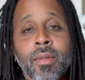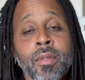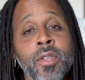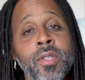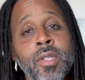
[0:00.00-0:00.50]

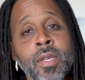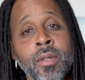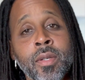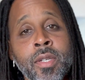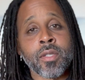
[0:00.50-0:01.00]
The
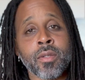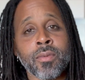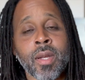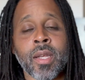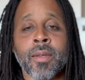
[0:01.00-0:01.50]
skill is the
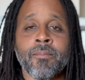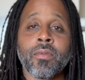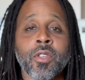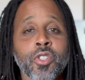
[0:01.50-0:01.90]
running. The